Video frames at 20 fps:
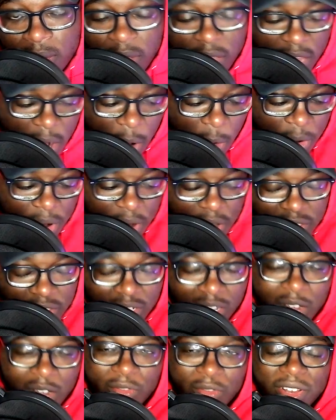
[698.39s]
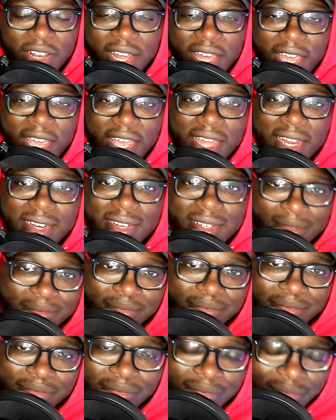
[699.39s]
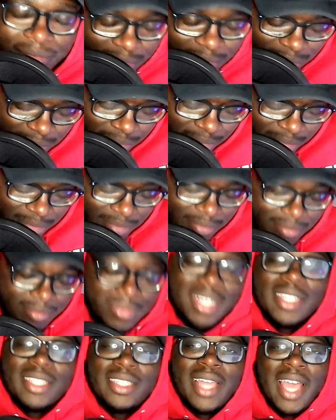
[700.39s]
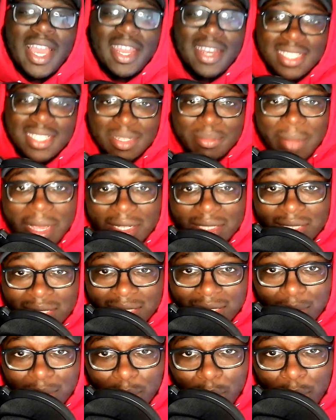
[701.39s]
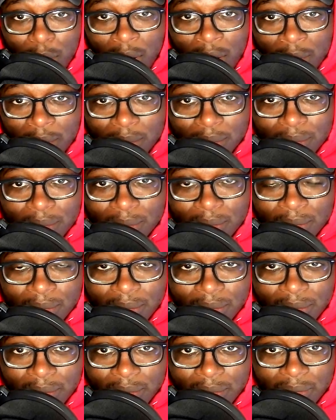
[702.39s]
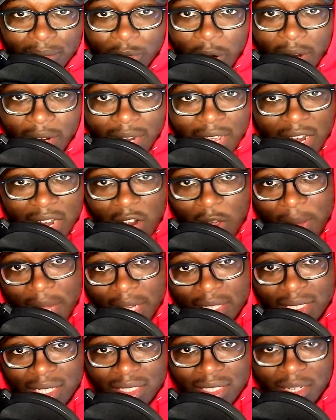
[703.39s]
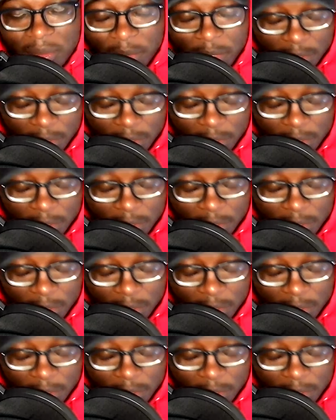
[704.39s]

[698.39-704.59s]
Areas of land. That doesn't make sense to Bar. Right? That don't make sense to me.